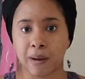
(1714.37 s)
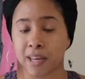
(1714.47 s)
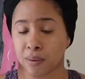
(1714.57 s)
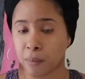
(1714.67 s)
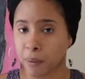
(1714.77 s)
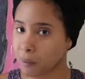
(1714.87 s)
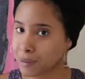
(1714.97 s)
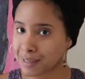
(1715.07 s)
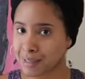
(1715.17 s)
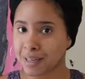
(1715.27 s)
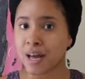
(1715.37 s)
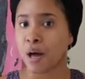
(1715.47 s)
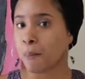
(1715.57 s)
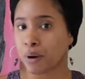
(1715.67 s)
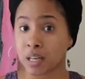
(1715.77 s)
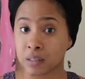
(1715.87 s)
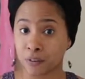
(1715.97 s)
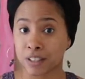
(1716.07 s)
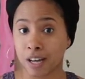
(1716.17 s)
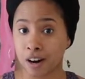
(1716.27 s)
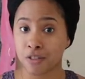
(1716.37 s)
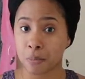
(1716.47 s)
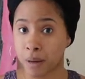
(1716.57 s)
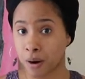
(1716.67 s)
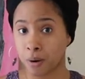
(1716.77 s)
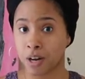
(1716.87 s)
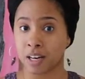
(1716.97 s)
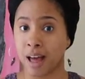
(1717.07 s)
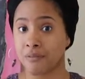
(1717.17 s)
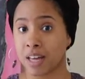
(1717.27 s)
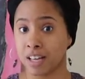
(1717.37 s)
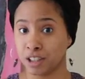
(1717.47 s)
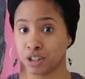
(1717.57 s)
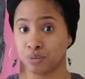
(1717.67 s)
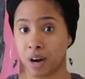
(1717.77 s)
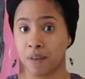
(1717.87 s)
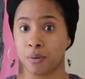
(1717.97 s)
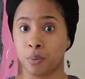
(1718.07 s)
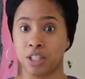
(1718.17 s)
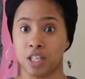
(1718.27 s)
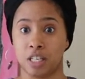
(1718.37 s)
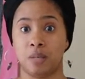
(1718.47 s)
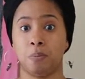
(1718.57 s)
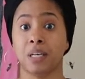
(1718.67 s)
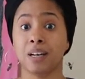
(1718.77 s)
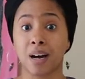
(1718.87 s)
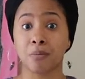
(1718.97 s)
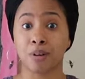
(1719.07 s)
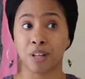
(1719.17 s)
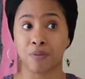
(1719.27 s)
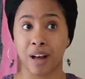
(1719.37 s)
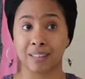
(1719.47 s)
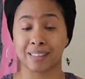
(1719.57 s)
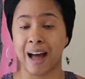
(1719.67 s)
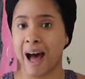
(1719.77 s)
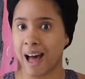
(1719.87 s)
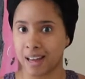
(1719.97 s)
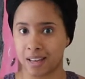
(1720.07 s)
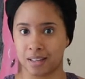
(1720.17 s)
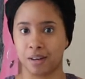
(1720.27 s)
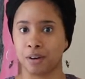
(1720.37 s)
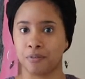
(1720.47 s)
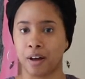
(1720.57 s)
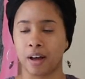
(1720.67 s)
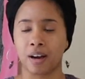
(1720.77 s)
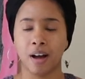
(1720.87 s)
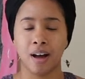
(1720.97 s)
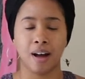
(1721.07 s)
but he will purposely put his foot down on the pedal and have the engine rev, and we just speed up really fast, and I get terrified.